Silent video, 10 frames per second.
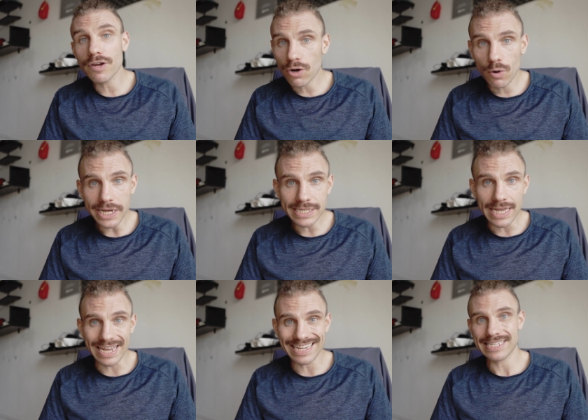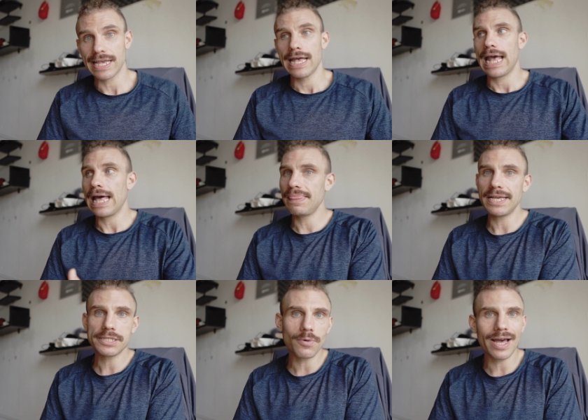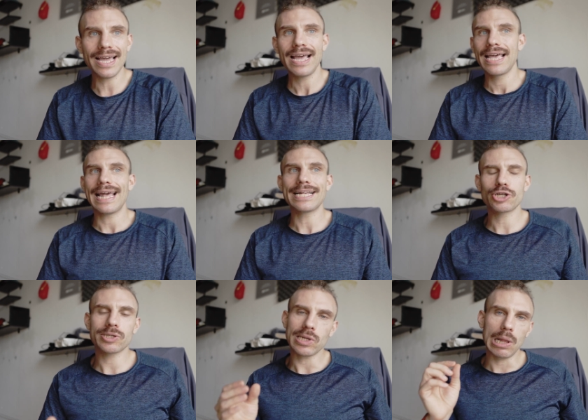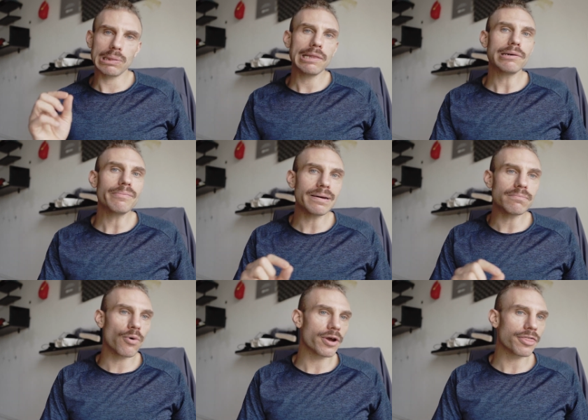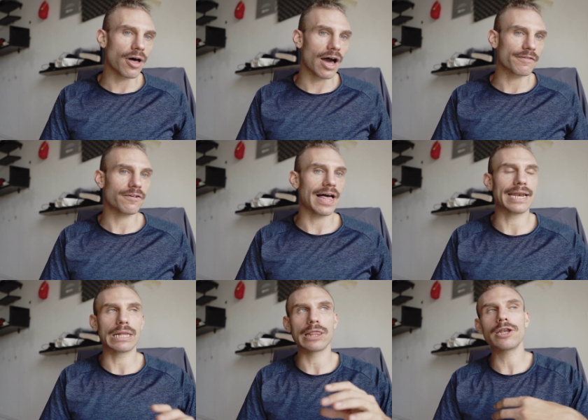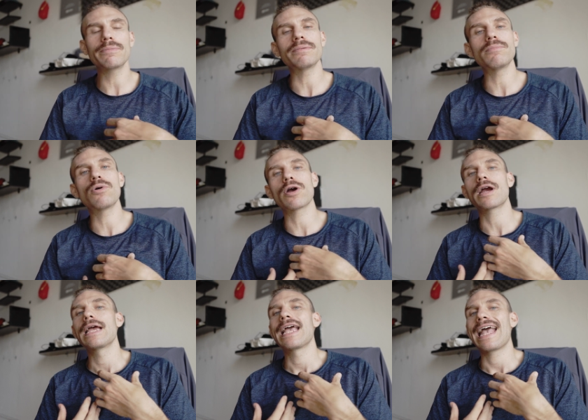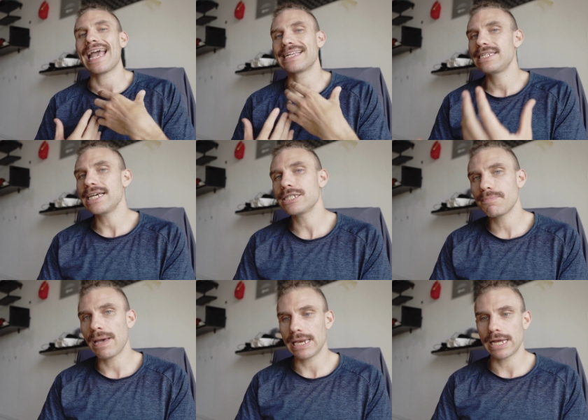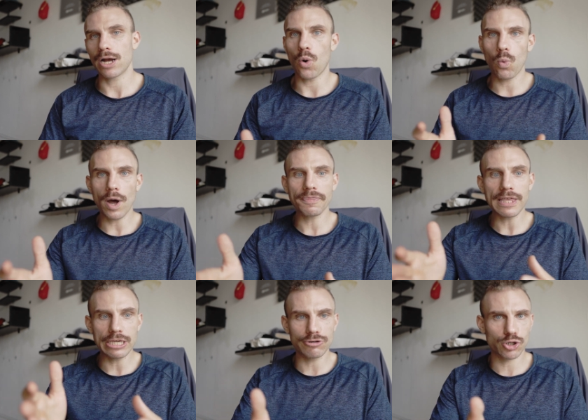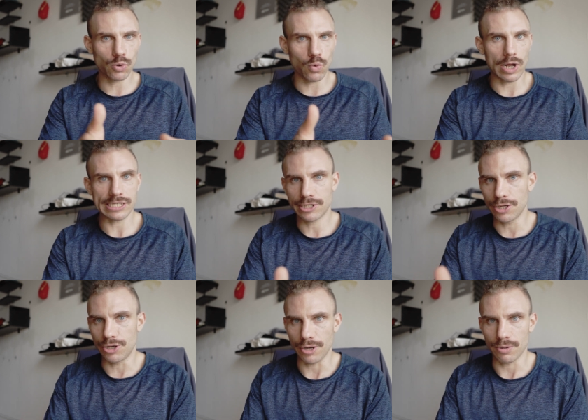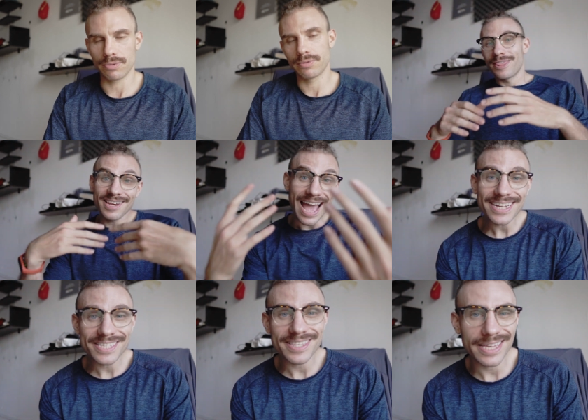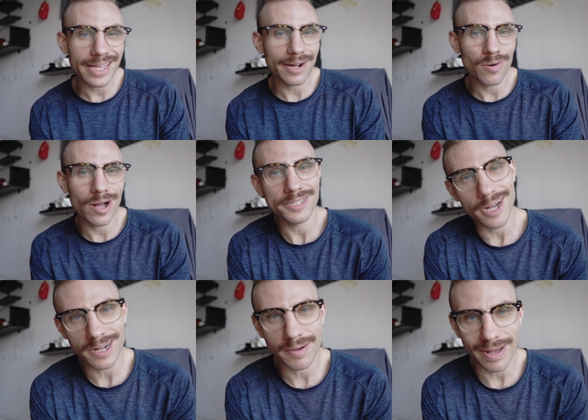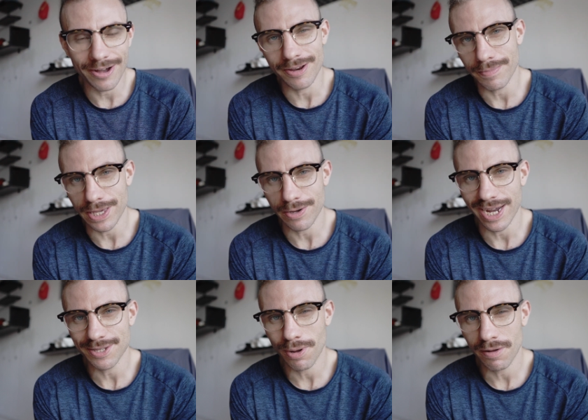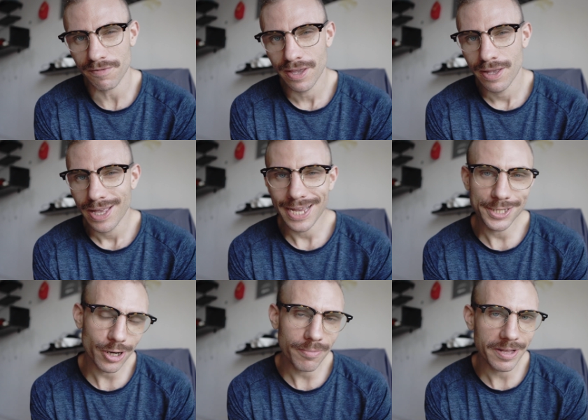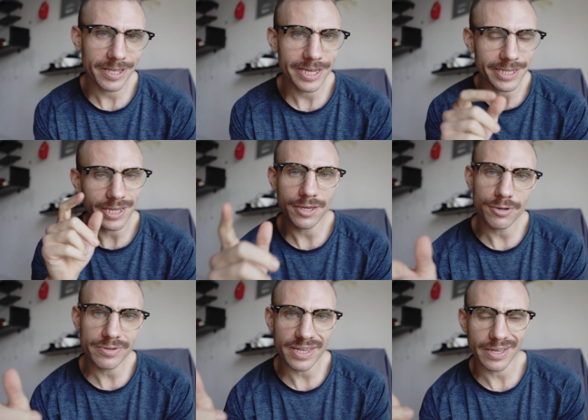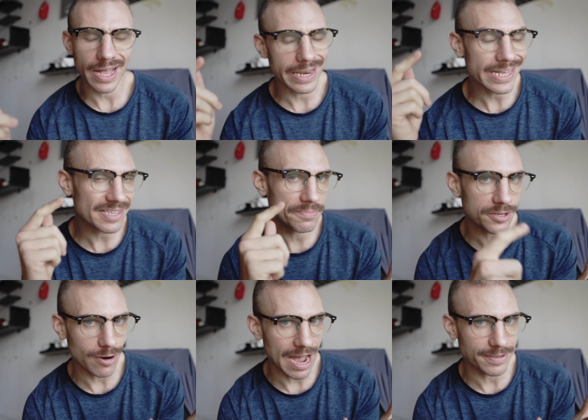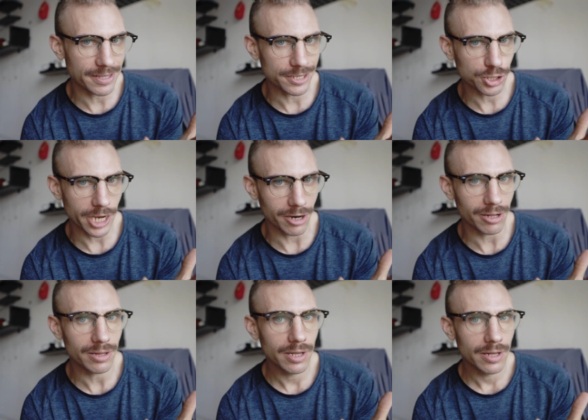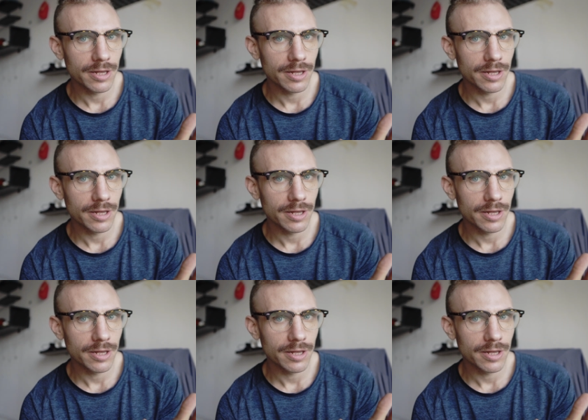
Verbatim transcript: of your quick settings. And this way, it's just a little bit more thoughtful and a little bit more anticipating what the user wants to do. The next thing that I want to talk about in M I U I twelve is your ability to use it and hit subscribe to this channel,